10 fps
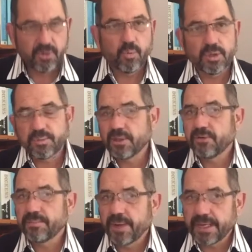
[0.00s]
What we are
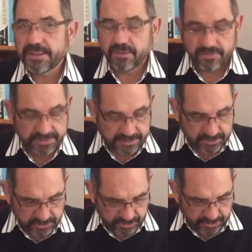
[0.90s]
reminded of in
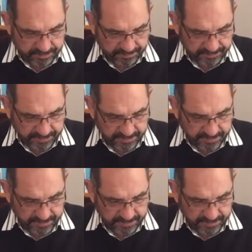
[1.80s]
this psalm